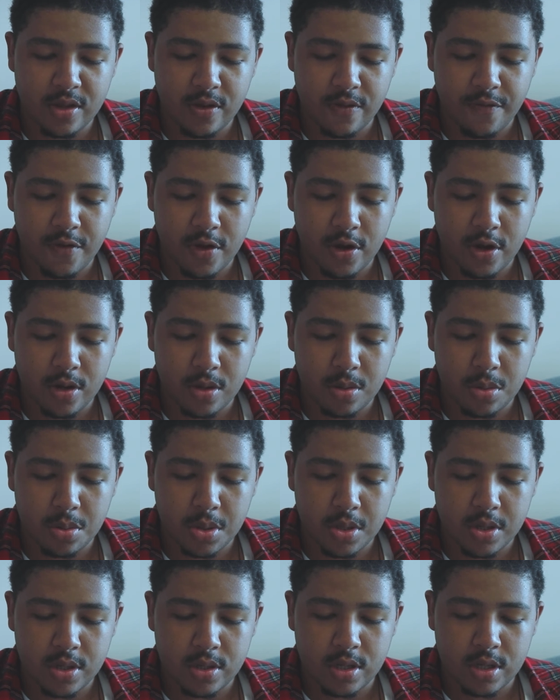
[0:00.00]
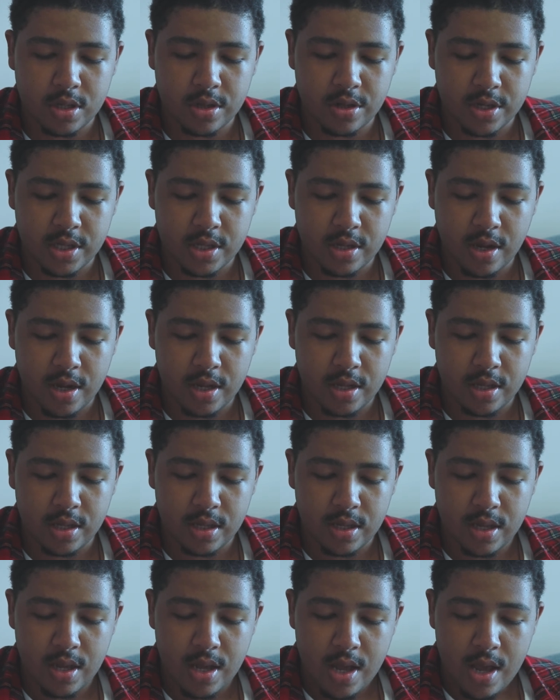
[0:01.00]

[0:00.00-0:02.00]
in your photos, so it just looks nice.